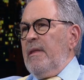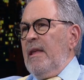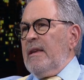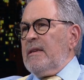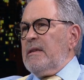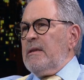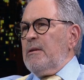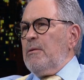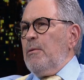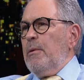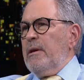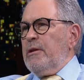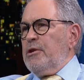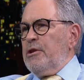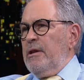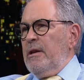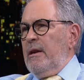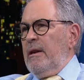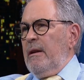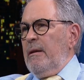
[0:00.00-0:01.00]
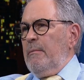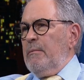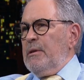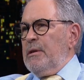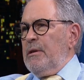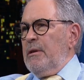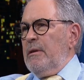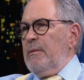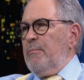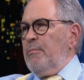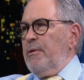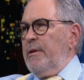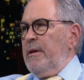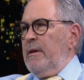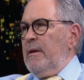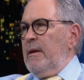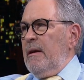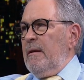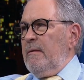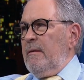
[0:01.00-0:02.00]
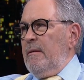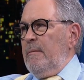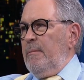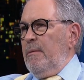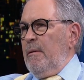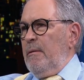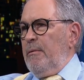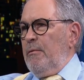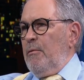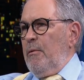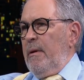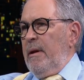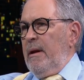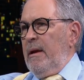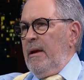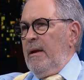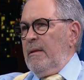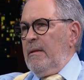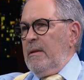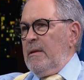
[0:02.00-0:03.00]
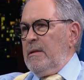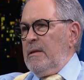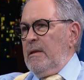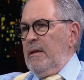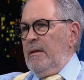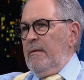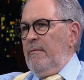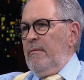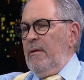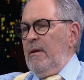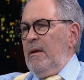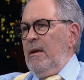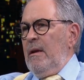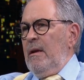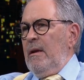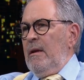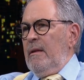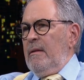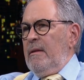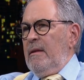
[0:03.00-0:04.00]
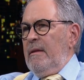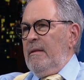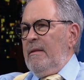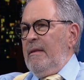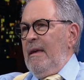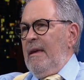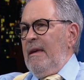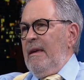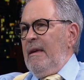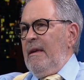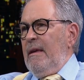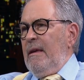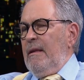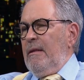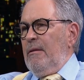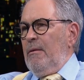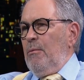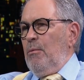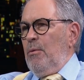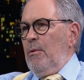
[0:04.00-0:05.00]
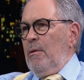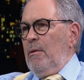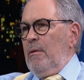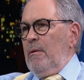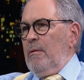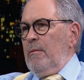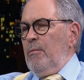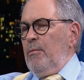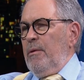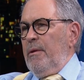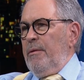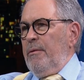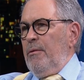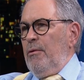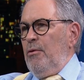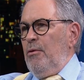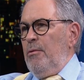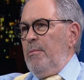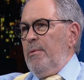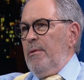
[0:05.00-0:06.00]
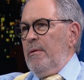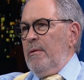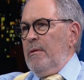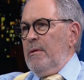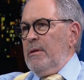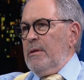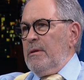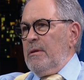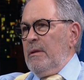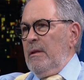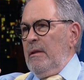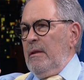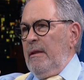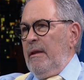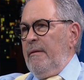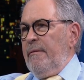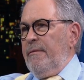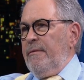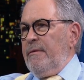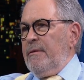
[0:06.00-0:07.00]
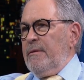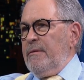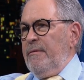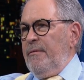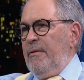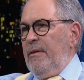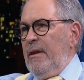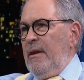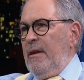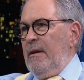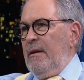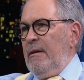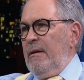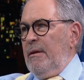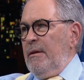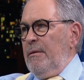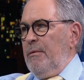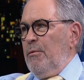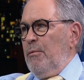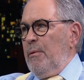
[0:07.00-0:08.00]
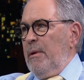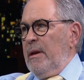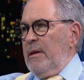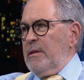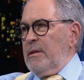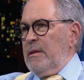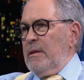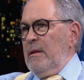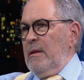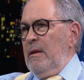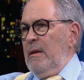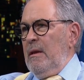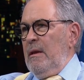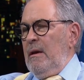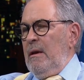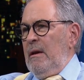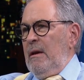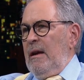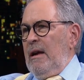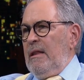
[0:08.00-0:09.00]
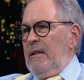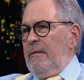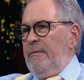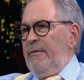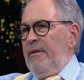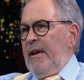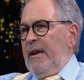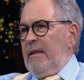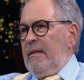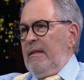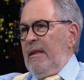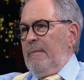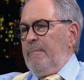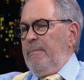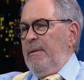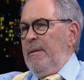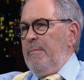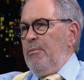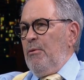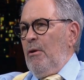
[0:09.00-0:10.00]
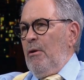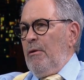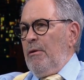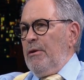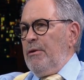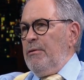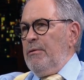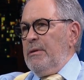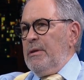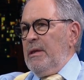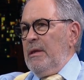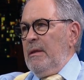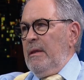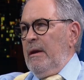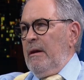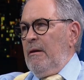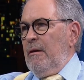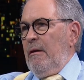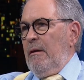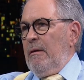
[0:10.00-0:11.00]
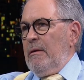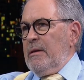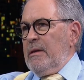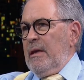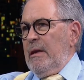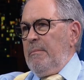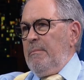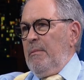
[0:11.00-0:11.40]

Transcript: that's a question, and I was going to bring it out to both Greg and to Steve. Today, in the world with Ubers, Lyfts, Via, and all the rest, and the fact that people aren't using their cars that